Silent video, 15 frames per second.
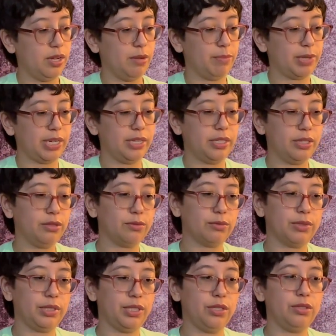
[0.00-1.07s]
But I didn't
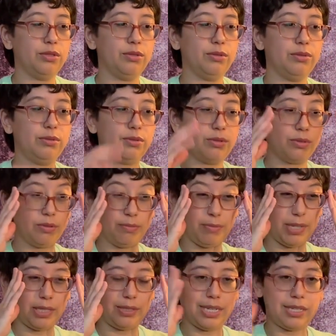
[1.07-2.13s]
really use
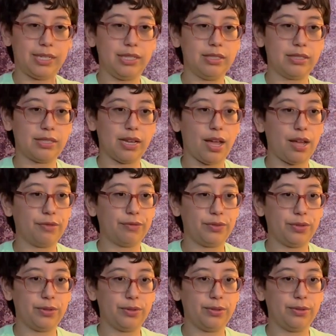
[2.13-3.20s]
my leggings
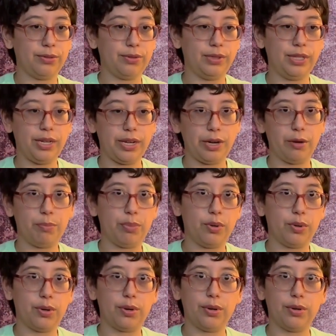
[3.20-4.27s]
after the
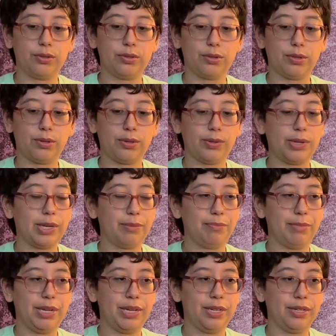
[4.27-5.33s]
airport, so I
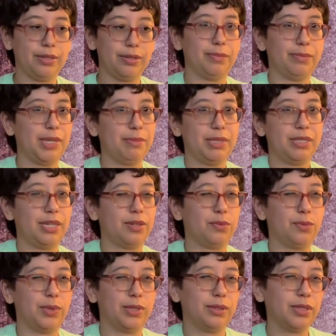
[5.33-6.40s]
may maybe take
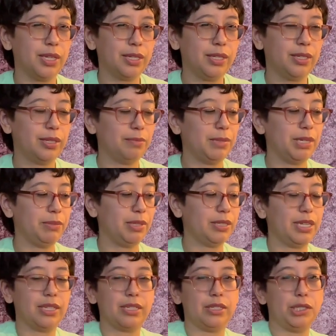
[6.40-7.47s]
1 legging and maybe
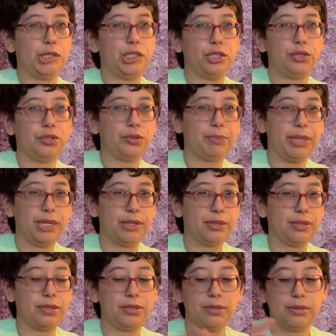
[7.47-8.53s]
take an additional
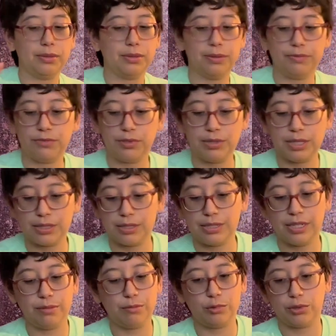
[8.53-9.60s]
pants for next
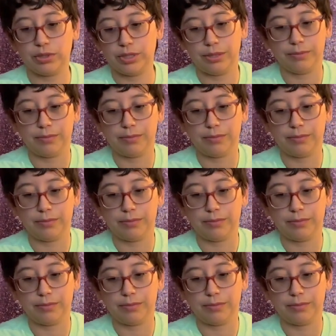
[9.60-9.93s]
time. We'll see.